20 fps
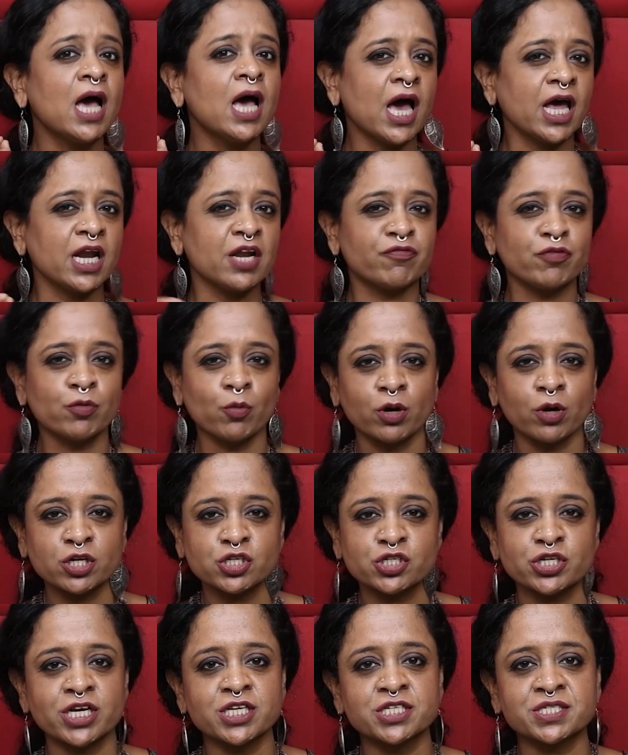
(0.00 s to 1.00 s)
And if you want to
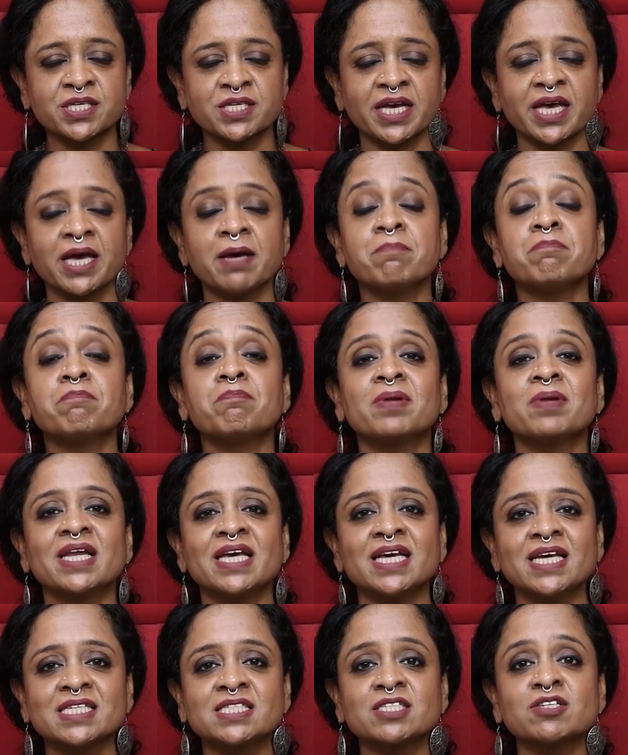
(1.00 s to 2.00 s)
change the game,
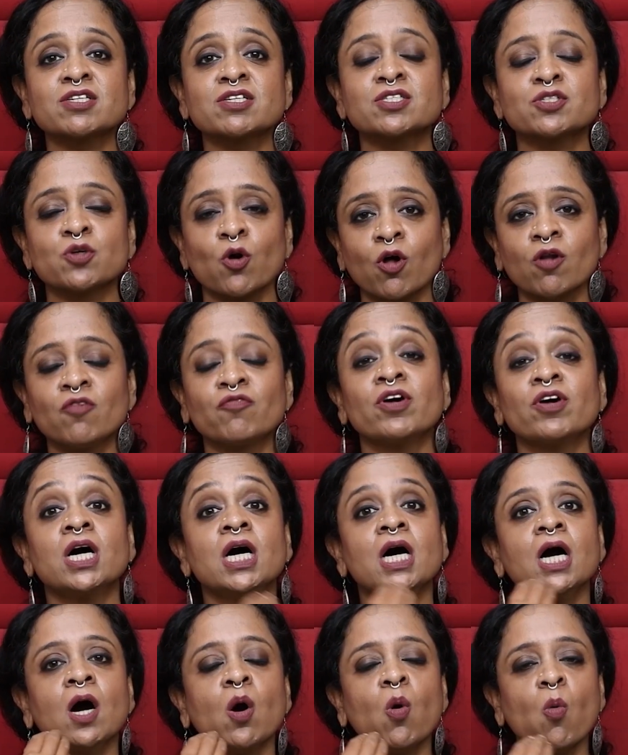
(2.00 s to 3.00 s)
please resolve
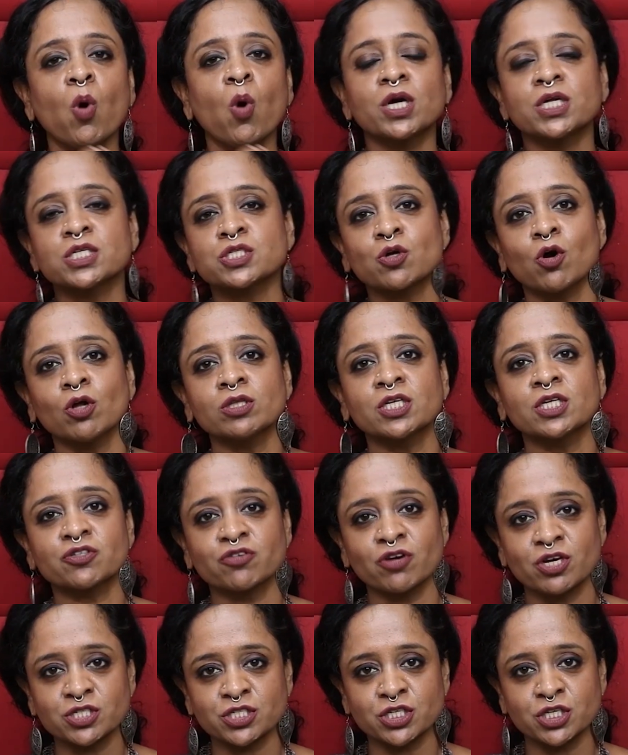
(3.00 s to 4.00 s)
what is called the
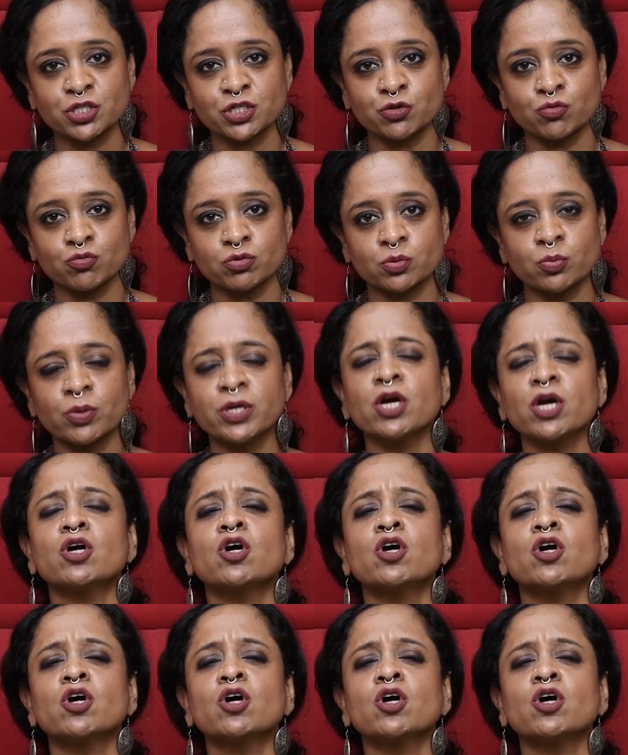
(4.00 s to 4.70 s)
trust issues. When you're